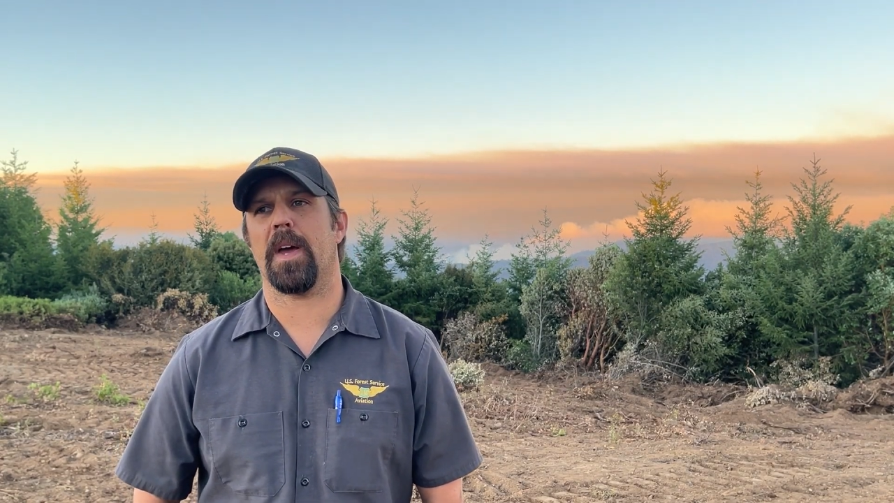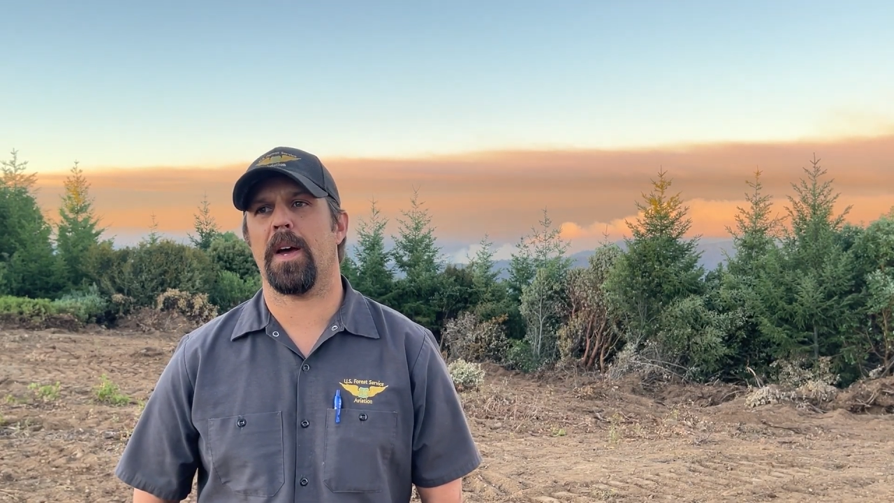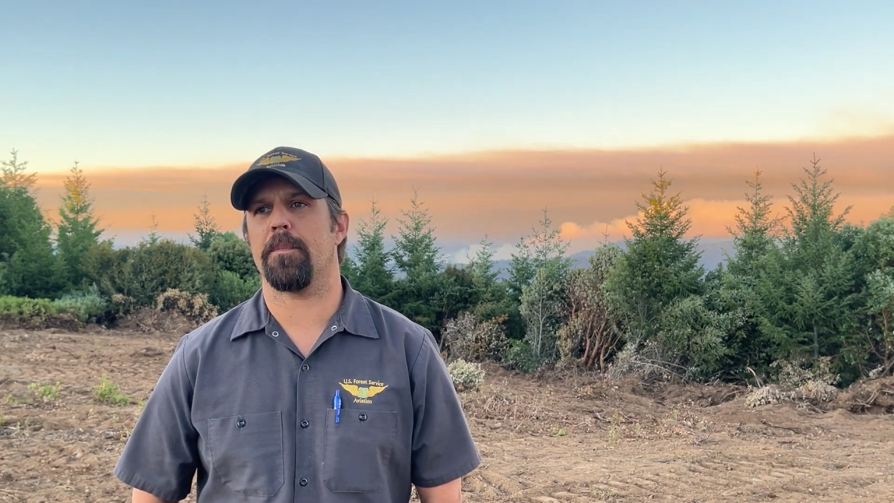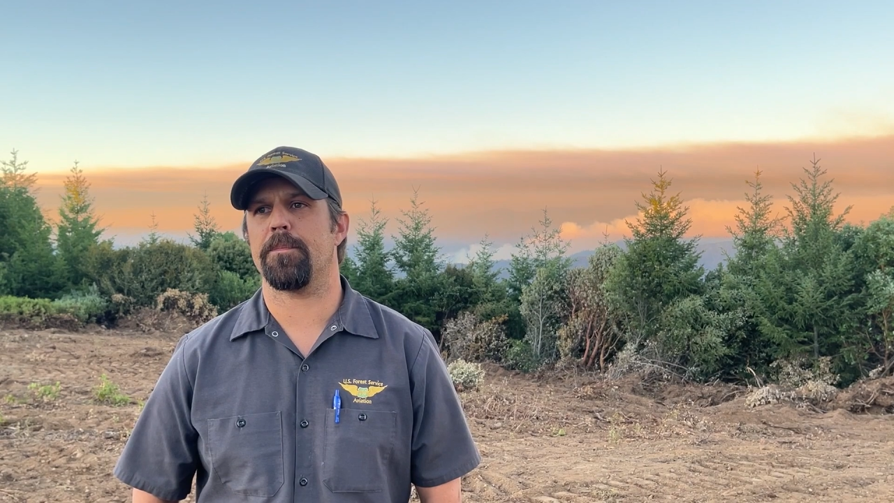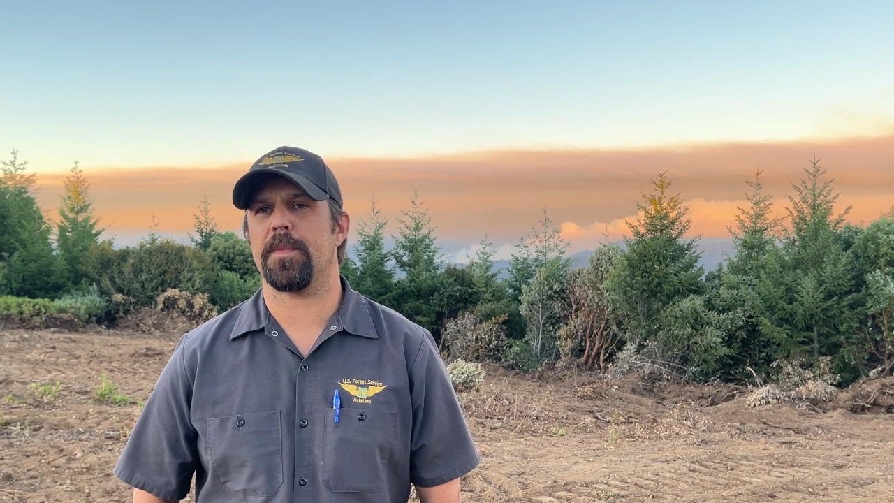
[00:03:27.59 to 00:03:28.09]

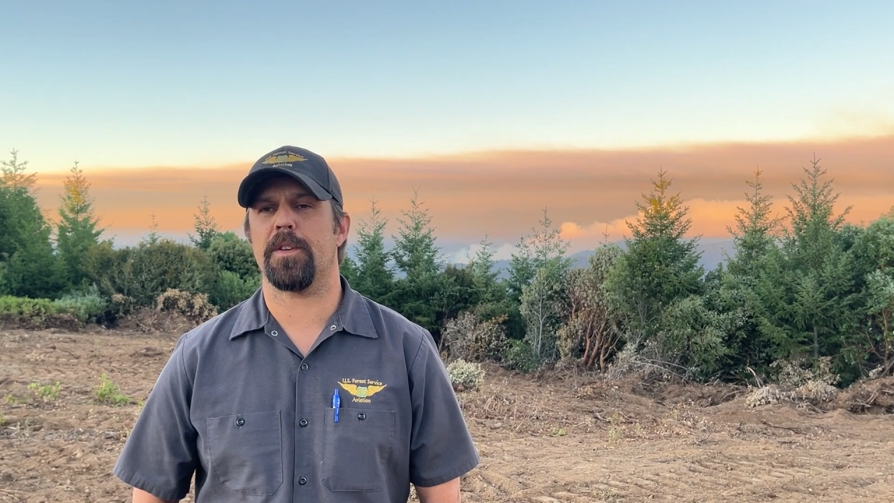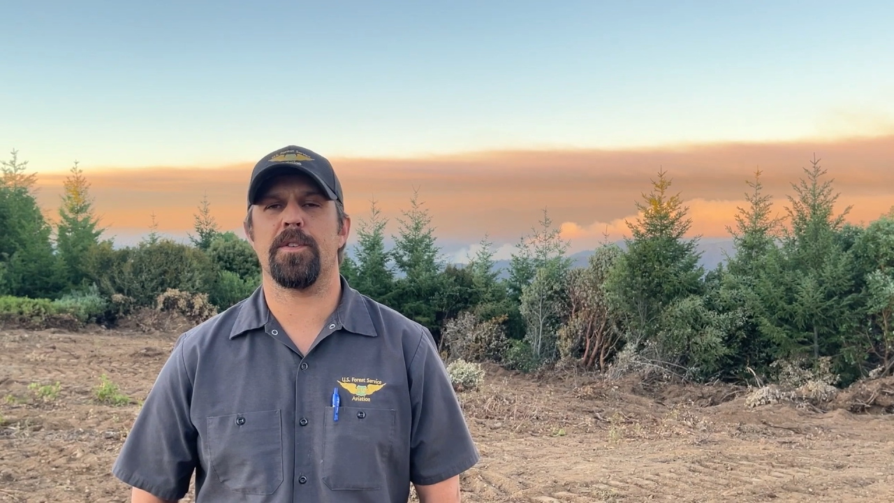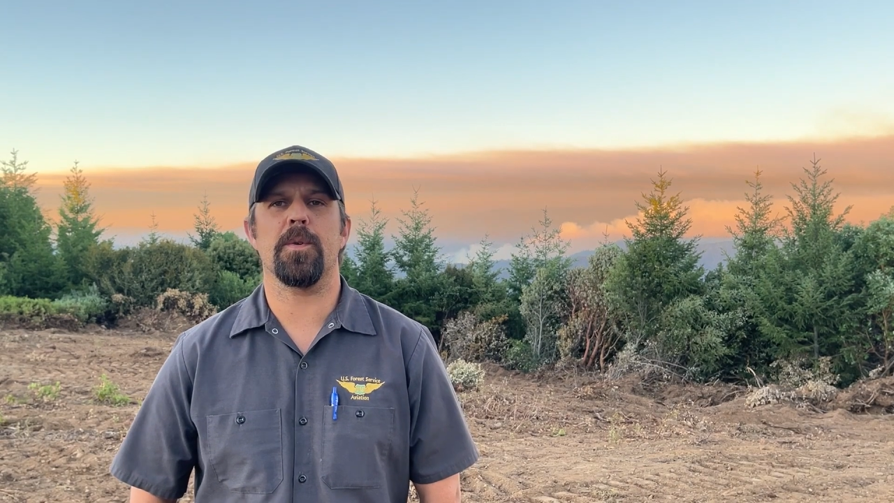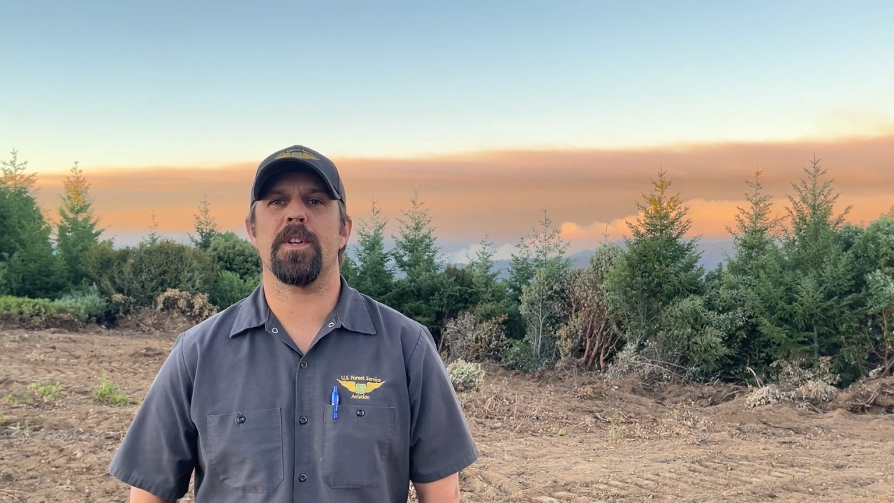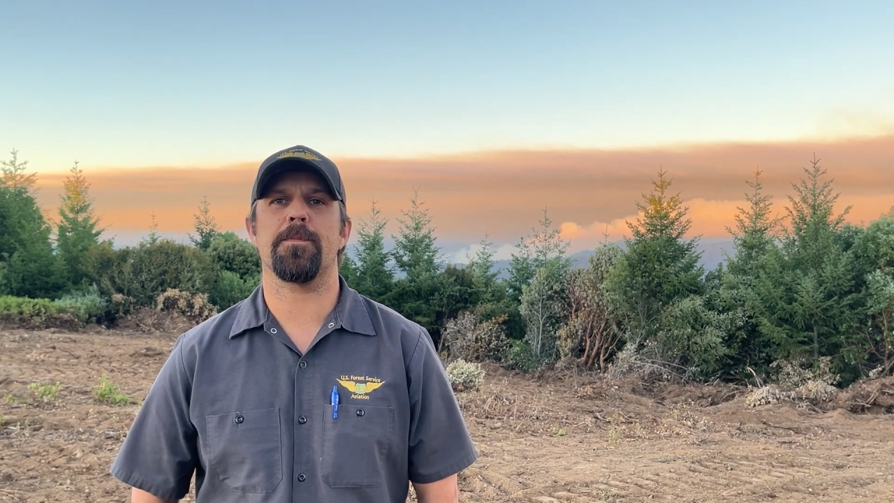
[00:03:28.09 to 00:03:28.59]
a
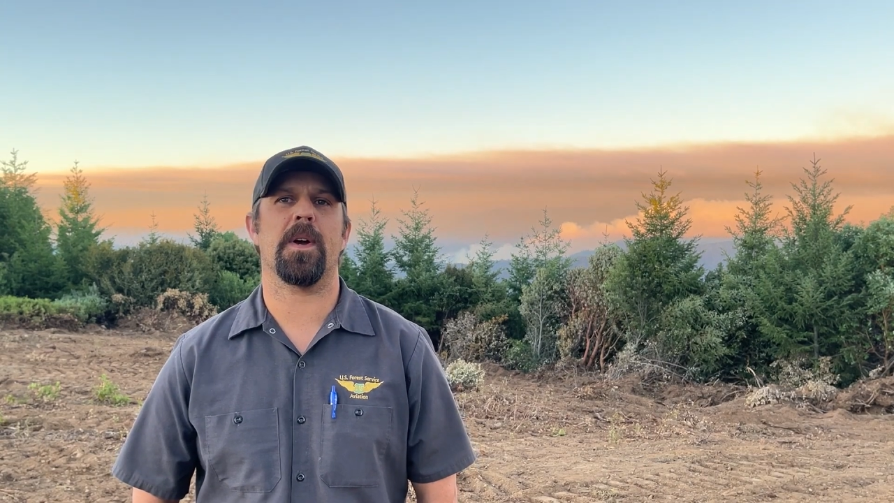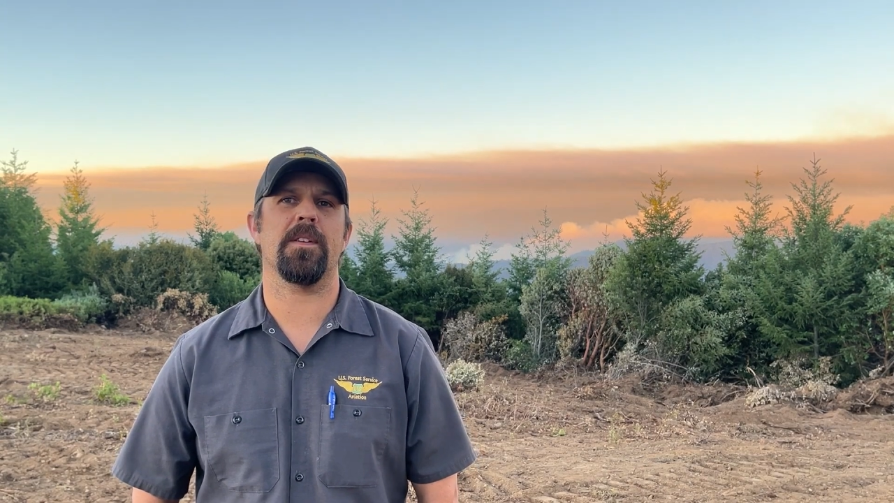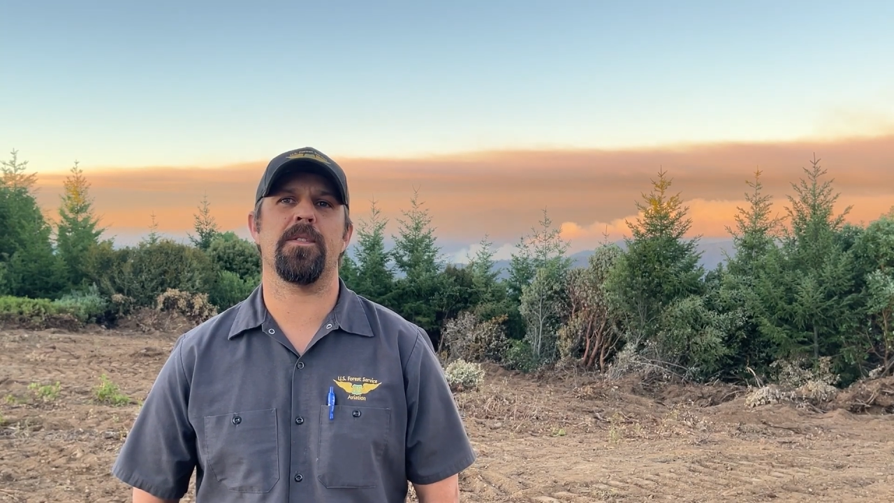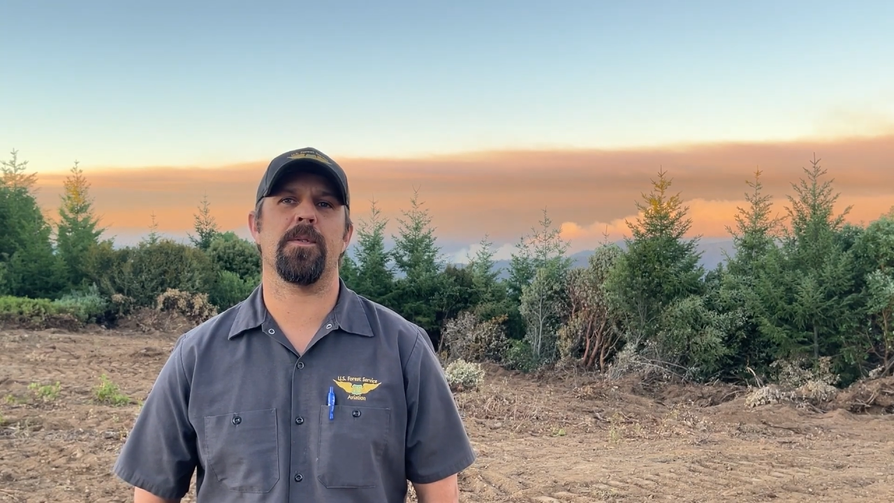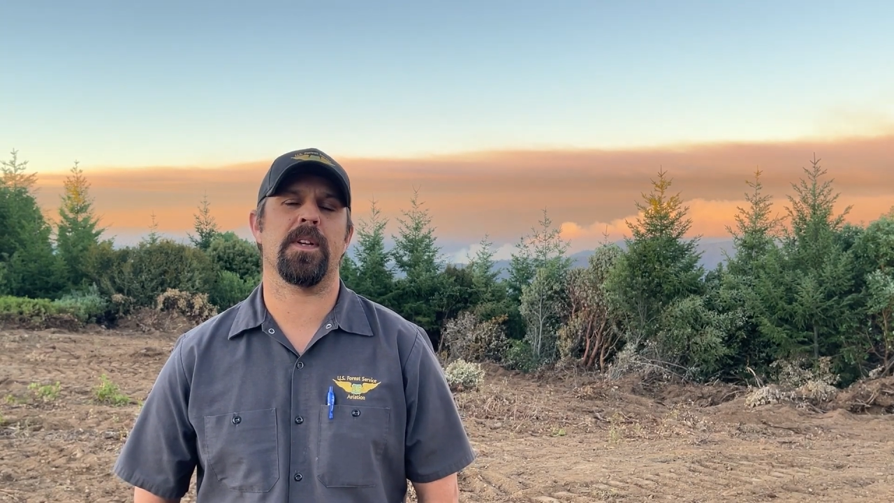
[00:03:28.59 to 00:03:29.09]
2-inch by
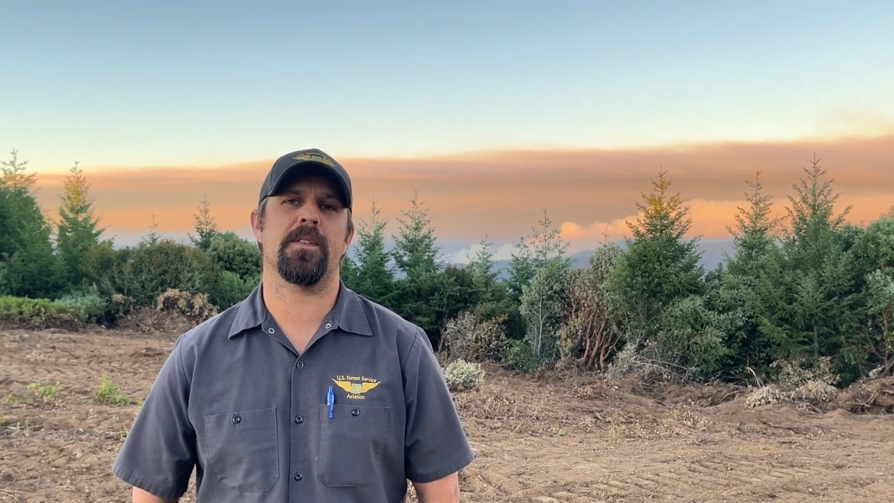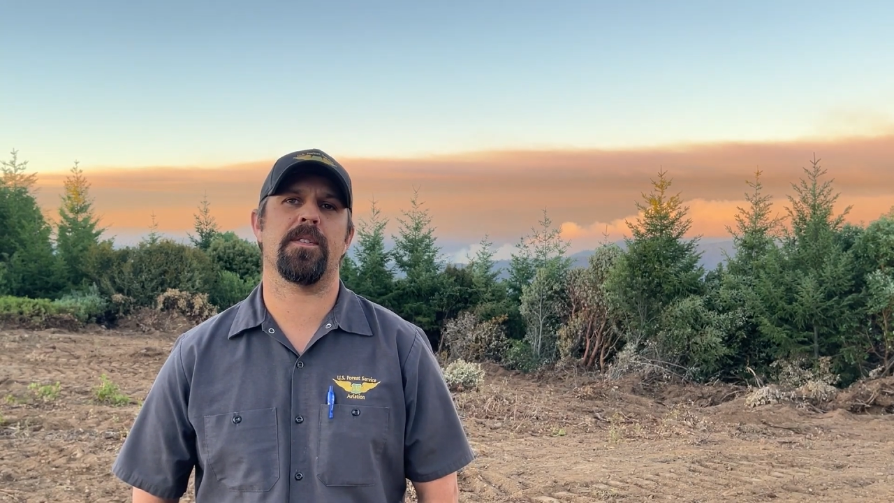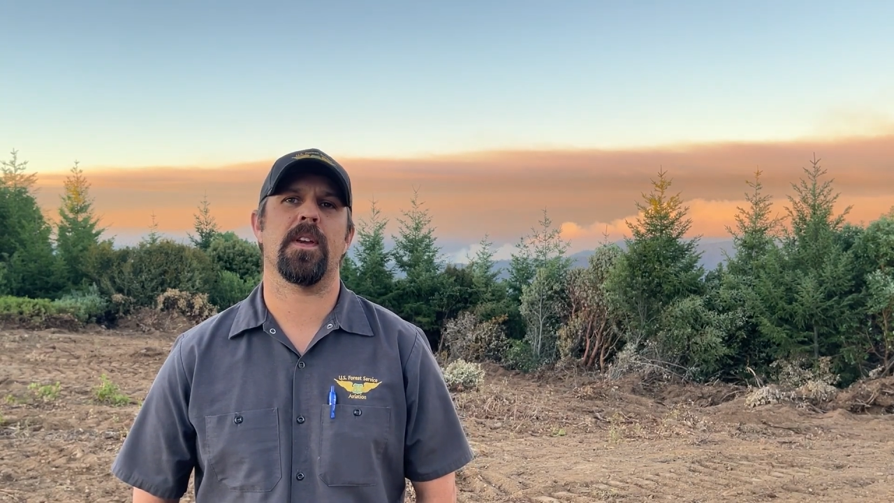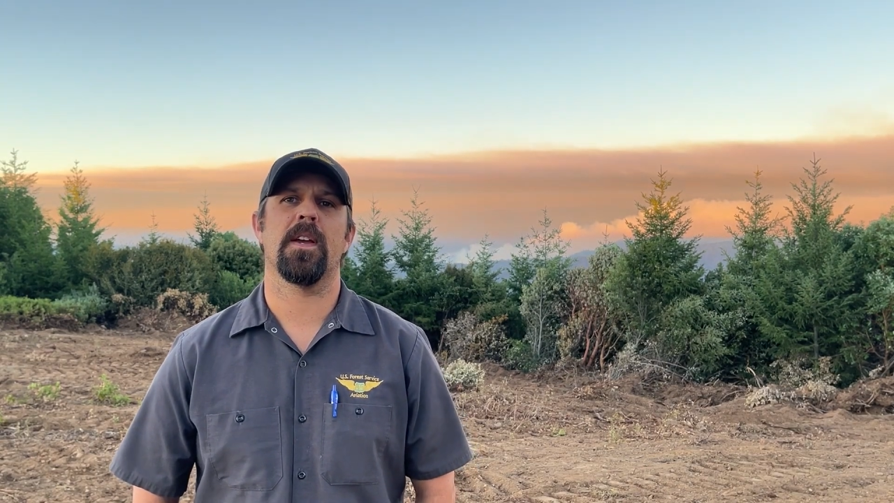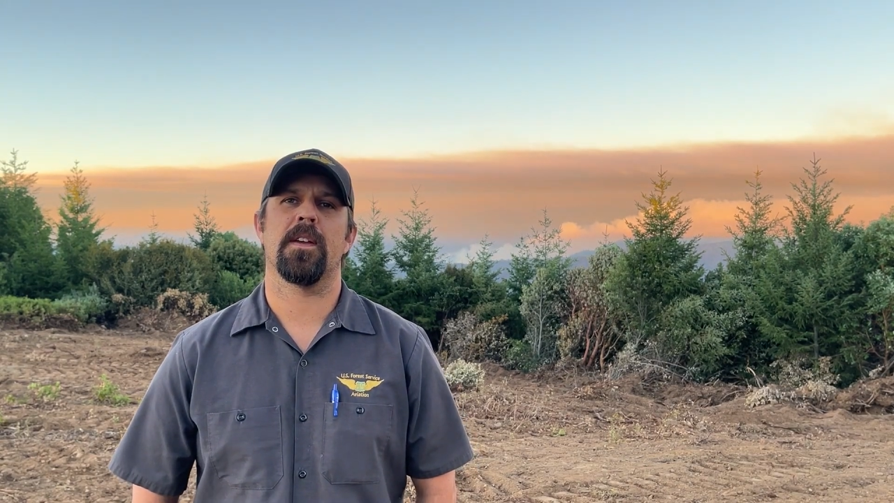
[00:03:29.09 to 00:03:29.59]
2-inch